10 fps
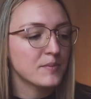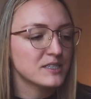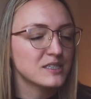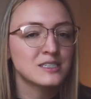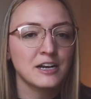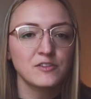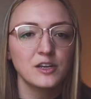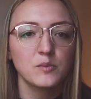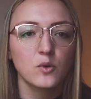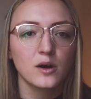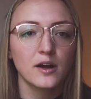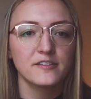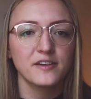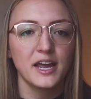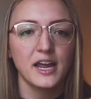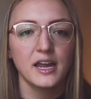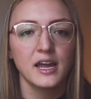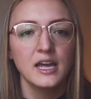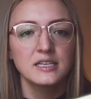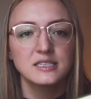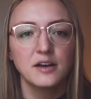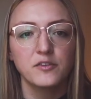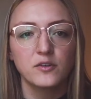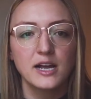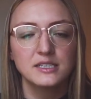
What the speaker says: This is definitely more of a self-arrest